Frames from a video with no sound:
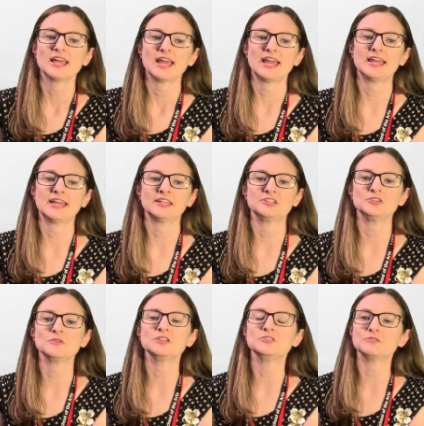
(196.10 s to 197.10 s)
And you
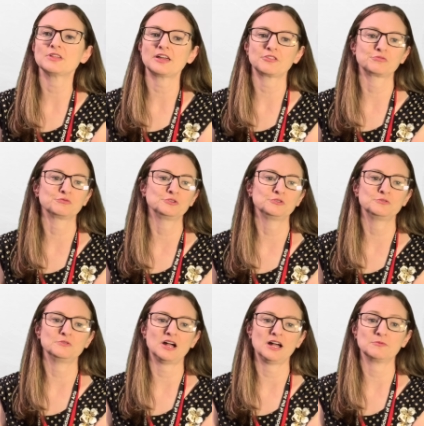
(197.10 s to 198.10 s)
can do that
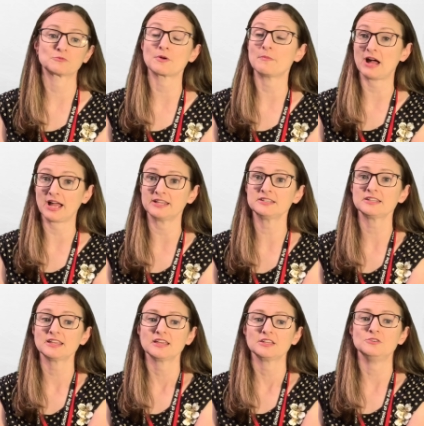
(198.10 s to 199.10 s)
through Remind.
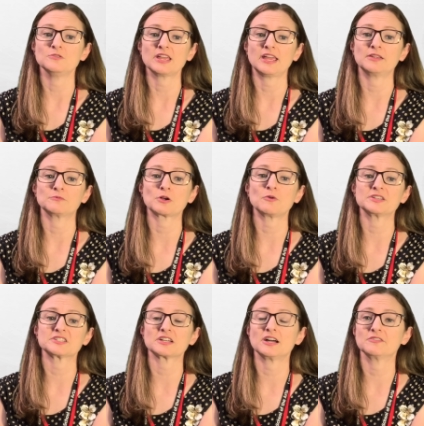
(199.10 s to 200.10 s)
You can
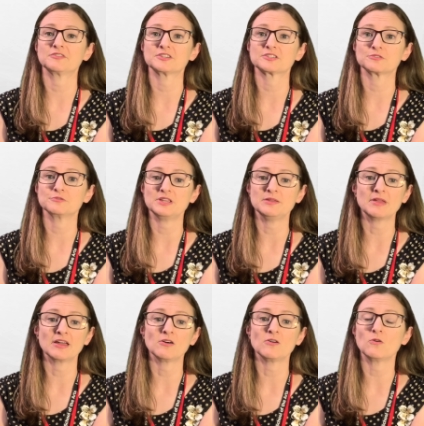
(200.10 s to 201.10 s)
request a conference through
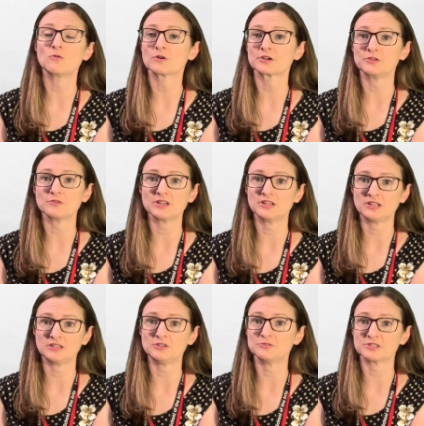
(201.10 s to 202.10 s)
email, or you
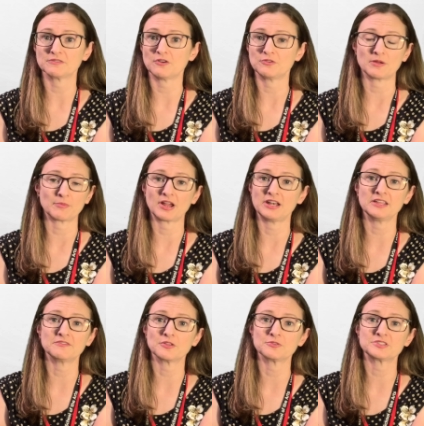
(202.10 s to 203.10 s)
can use the phone number. Any
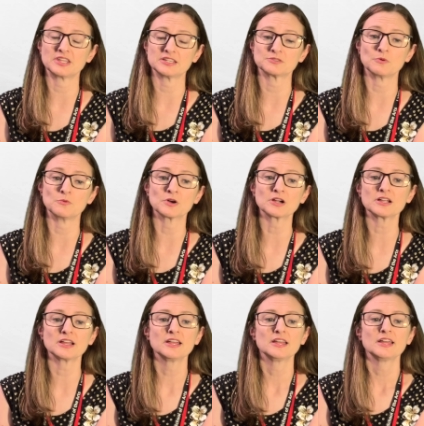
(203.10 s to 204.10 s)
of those things will
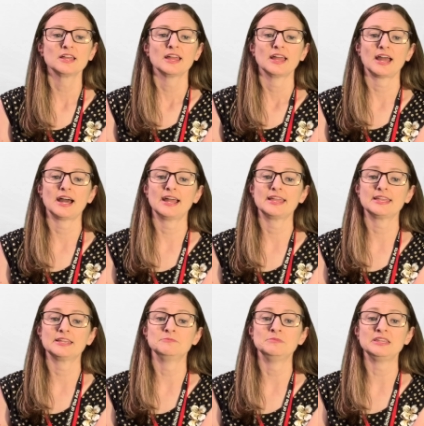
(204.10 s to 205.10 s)
work. I
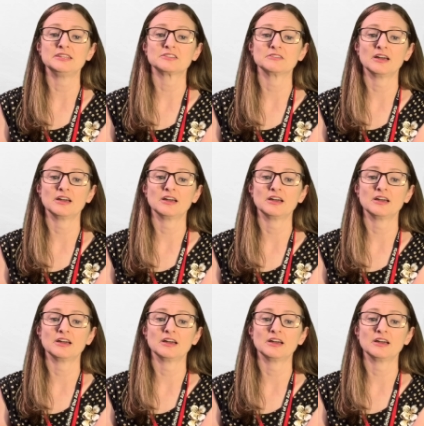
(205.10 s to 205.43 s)
can meet